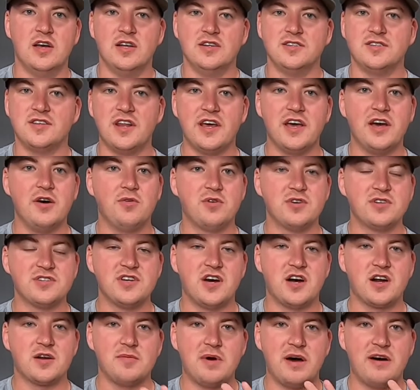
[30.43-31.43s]
Today I want to
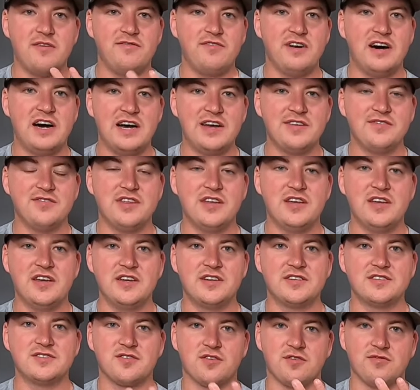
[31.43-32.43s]
talk about 5
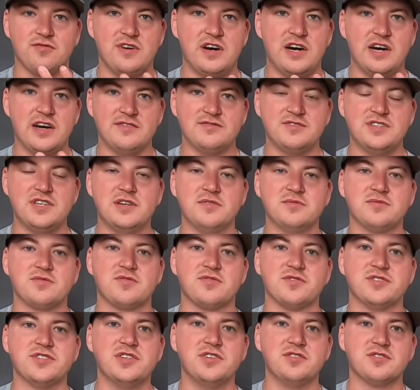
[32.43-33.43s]
things or 5 tips
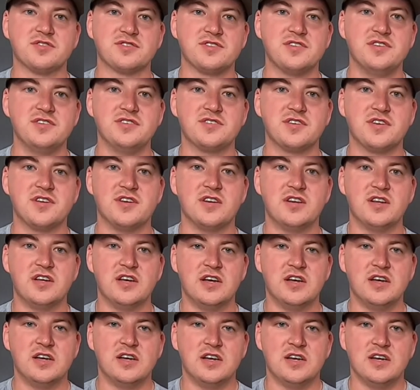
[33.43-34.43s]
for teal season
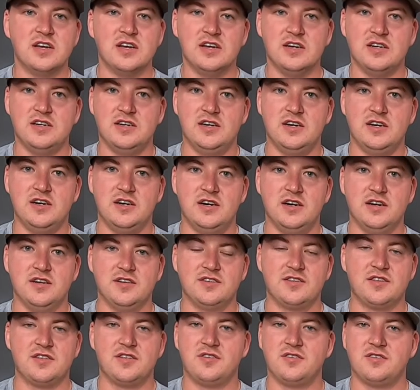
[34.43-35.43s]

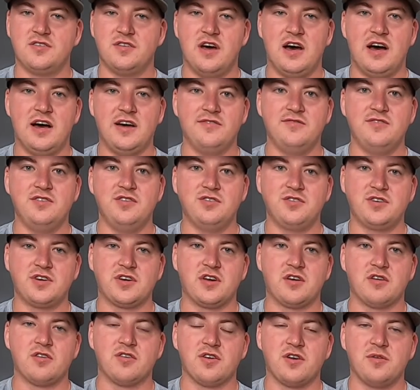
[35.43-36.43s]
that I feel like
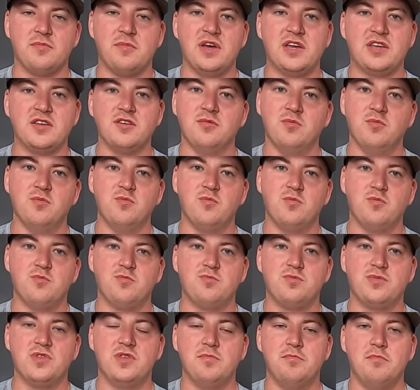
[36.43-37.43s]
are going to make you
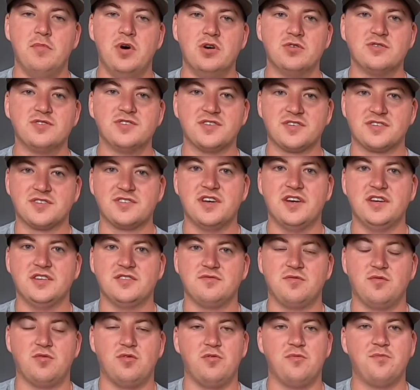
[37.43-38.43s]
the most
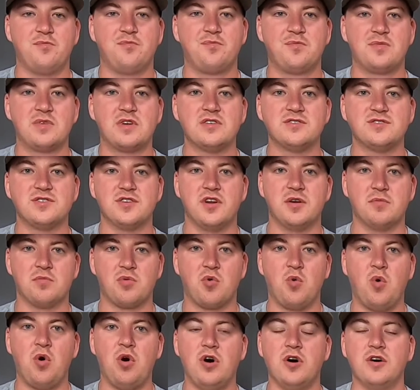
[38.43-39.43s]
successful. So
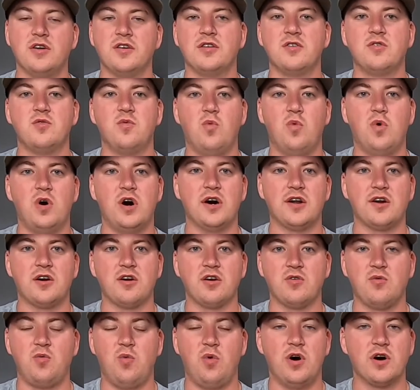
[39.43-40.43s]
number 1,
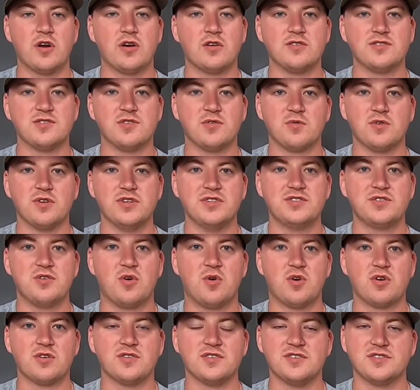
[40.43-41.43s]
water. Water is a
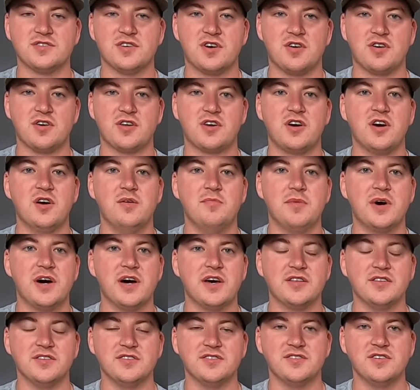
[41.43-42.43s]
resource. It's hard to come
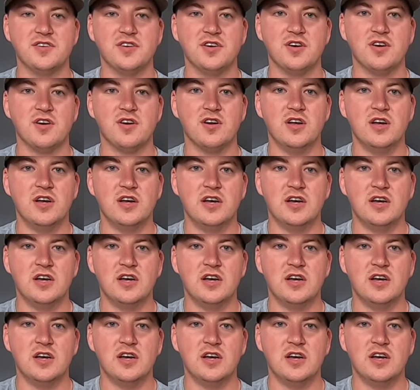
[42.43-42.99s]
by this year.